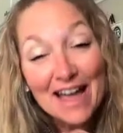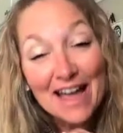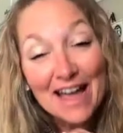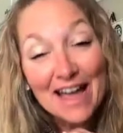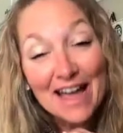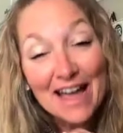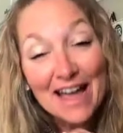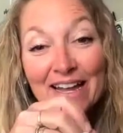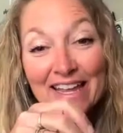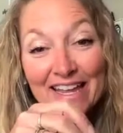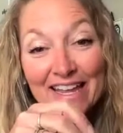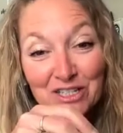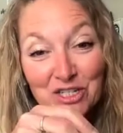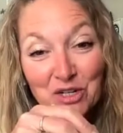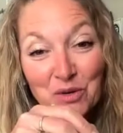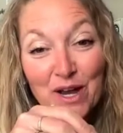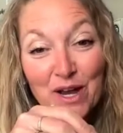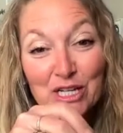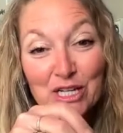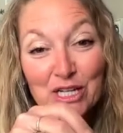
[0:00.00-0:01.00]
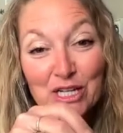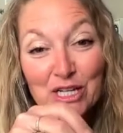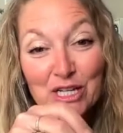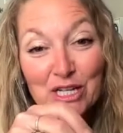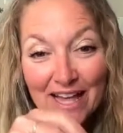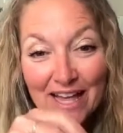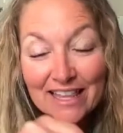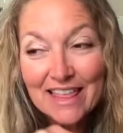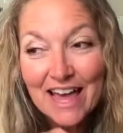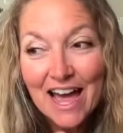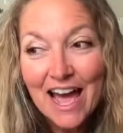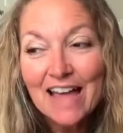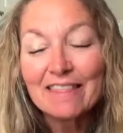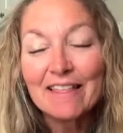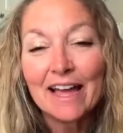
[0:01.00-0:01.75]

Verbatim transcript: ask my kids questions like that,